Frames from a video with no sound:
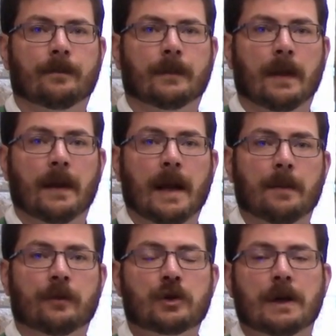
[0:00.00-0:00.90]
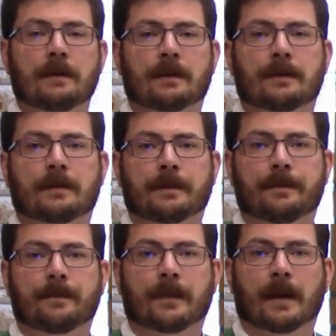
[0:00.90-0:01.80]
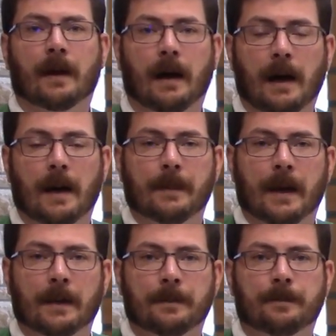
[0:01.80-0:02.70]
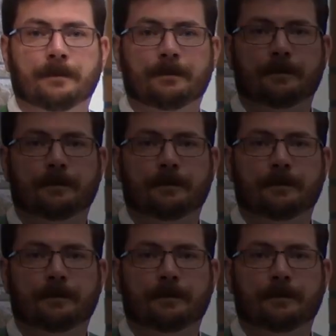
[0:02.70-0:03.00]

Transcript: In the name of Jesus, amen.